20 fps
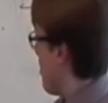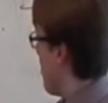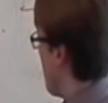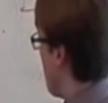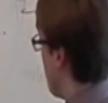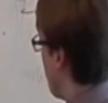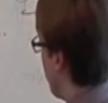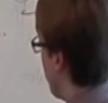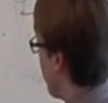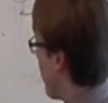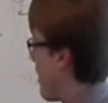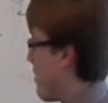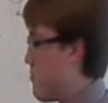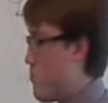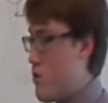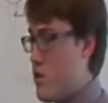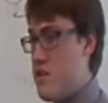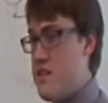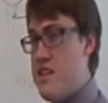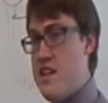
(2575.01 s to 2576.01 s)
Well,
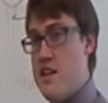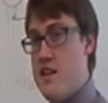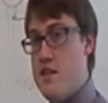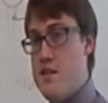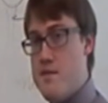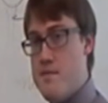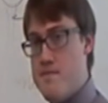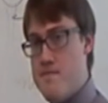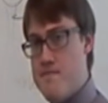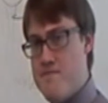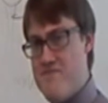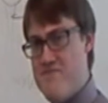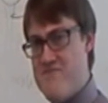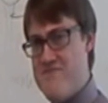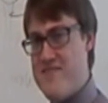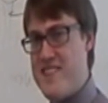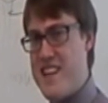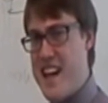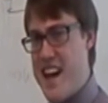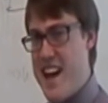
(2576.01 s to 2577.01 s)
Edward did.
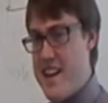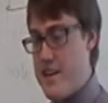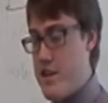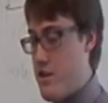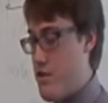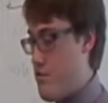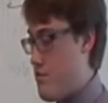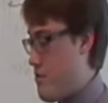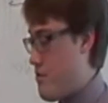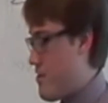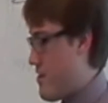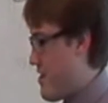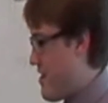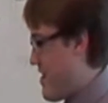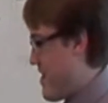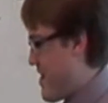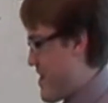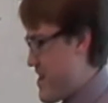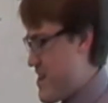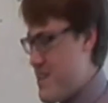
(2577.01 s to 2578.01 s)
Kind of.
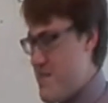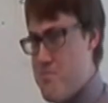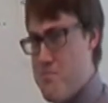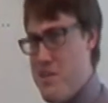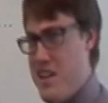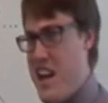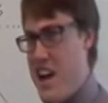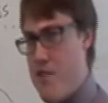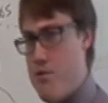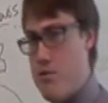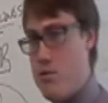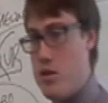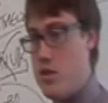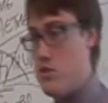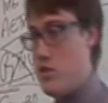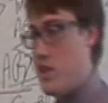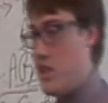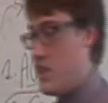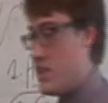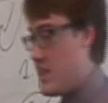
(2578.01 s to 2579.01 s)
But not
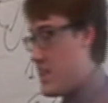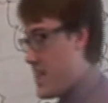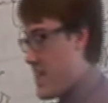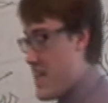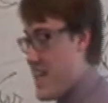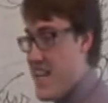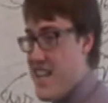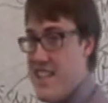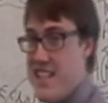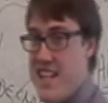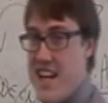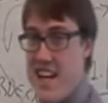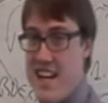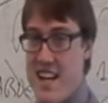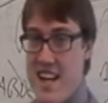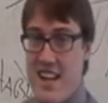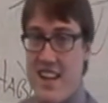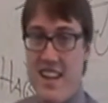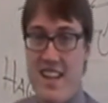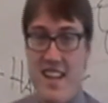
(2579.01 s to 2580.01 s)
really.
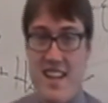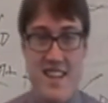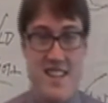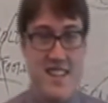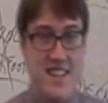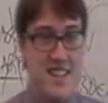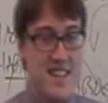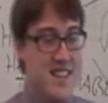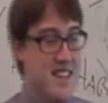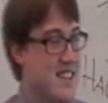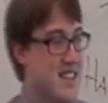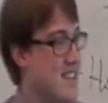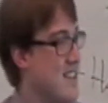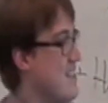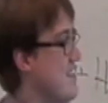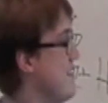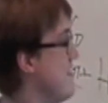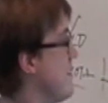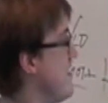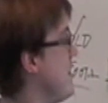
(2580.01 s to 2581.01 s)
Technically he did.
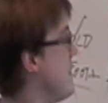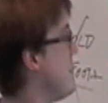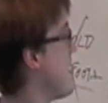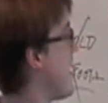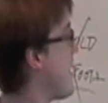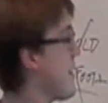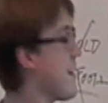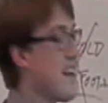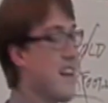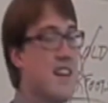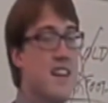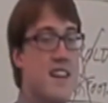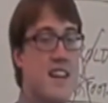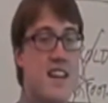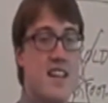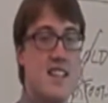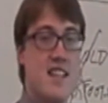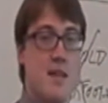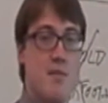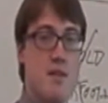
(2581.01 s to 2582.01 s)
He technically
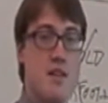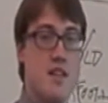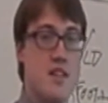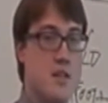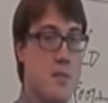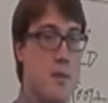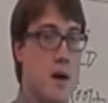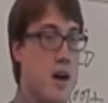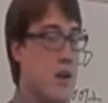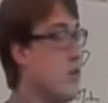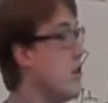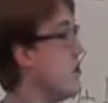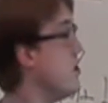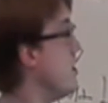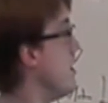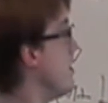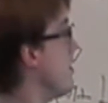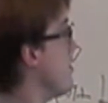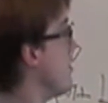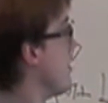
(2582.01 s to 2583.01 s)
accepted this
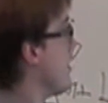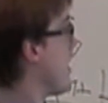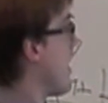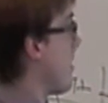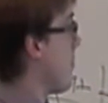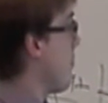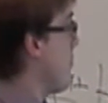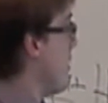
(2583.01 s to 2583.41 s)
apology and took Godwin